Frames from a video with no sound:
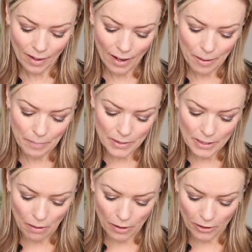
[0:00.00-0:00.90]

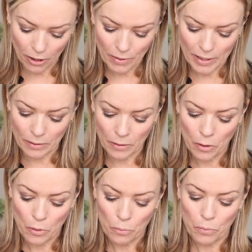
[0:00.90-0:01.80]
So I'll go in
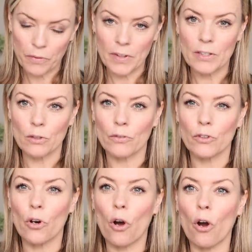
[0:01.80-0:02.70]
with this sort
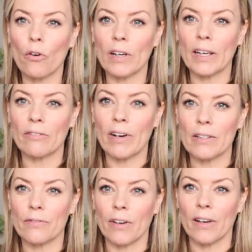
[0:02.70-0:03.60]
of corally
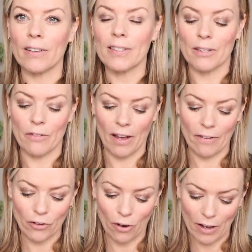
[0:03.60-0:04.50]
red first so that
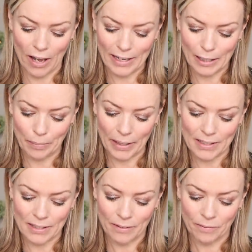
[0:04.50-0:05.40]
I've got a little
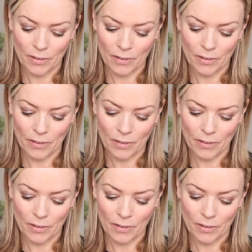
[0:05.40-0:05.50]
bit